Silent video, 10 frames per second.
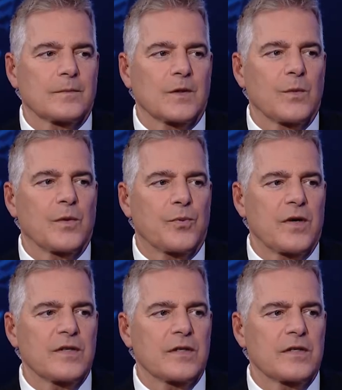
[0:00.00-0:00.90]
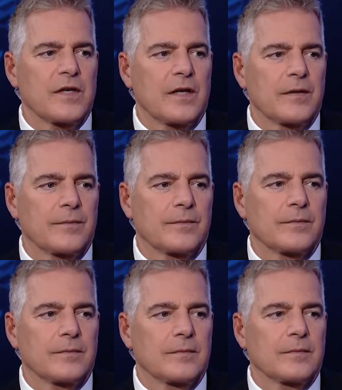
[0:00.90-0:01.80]
When the president said,
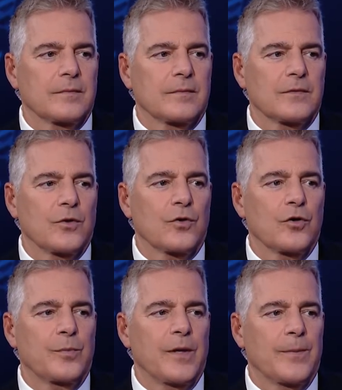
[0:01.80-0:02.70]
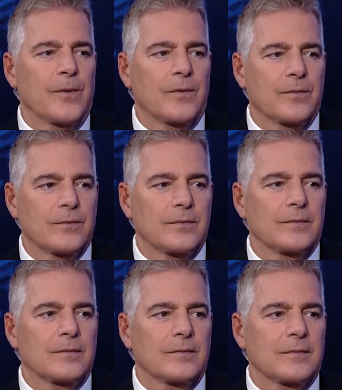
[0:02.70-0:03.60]
there are good people
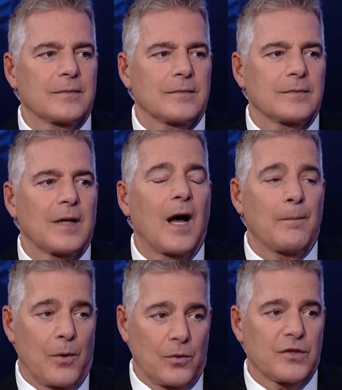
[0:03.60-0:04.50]
on both